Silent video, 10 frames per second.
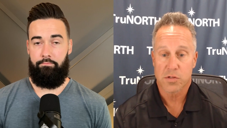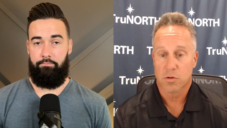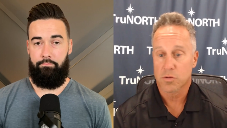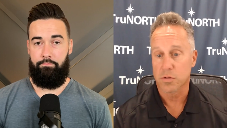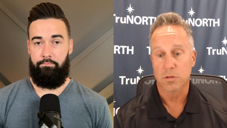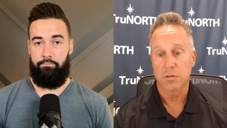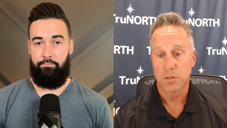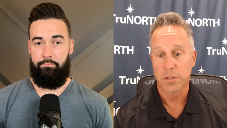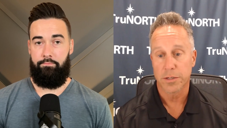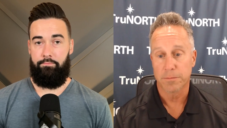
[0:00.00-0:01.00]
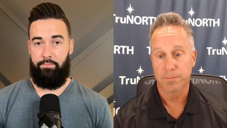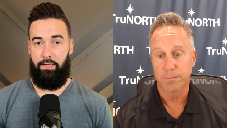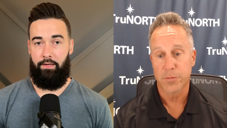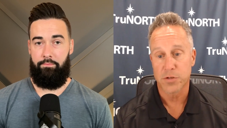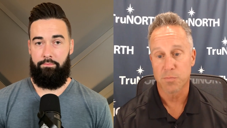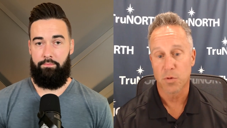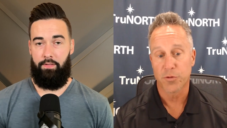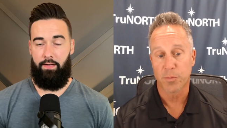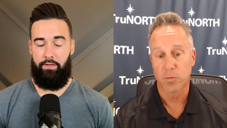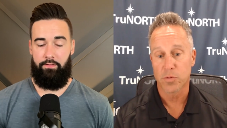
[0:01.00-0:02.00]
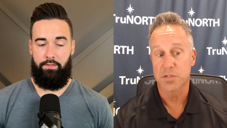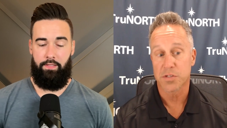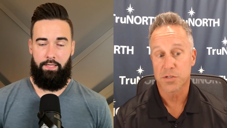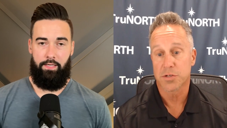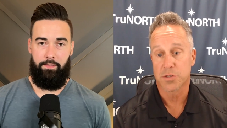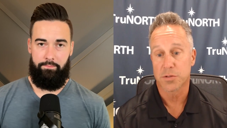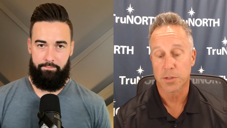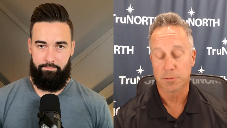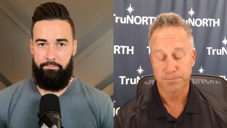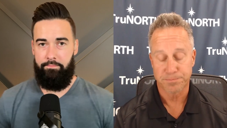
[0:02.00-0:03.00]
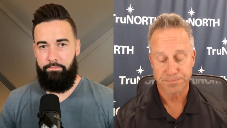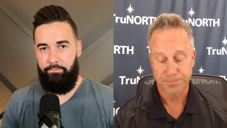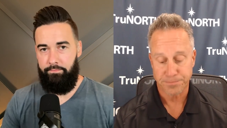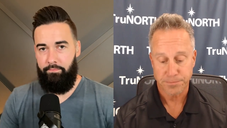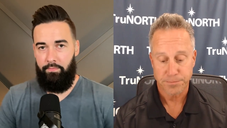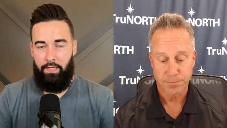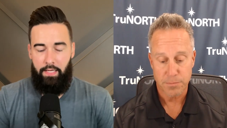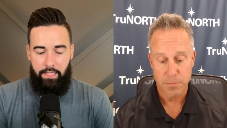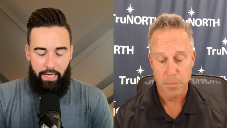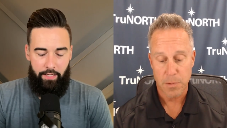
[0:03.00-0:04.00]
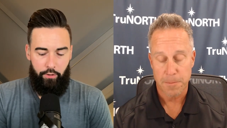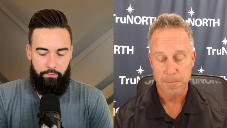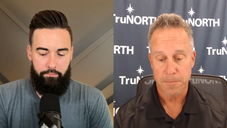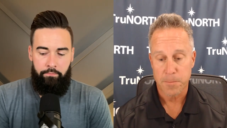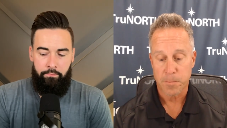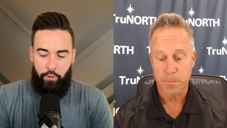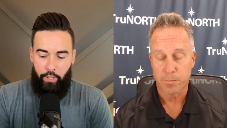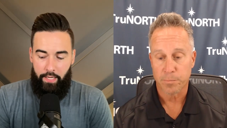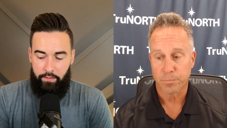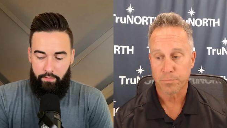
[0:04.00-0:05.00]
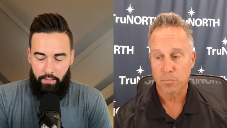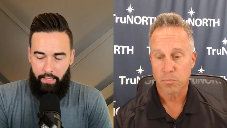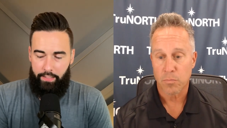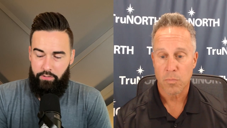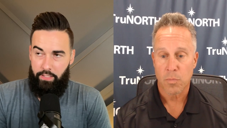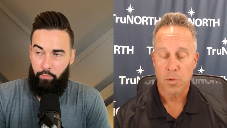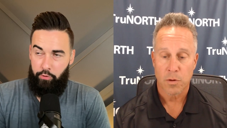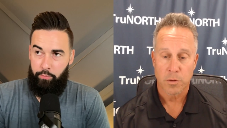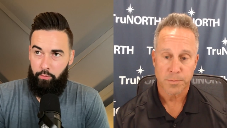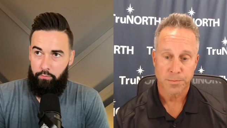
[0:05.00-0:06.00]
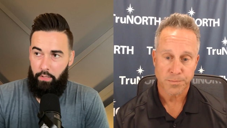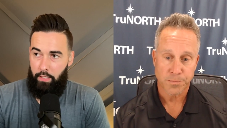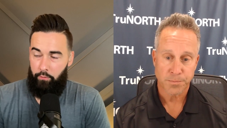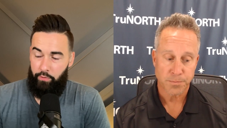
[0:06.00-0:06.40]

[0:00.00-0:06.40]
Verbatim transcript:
Speaker 1: culture. You know,
Speaker 2: yeah. there's multiple reasons to do it. Yeah, you're you're hitting, like you said, multiple uh,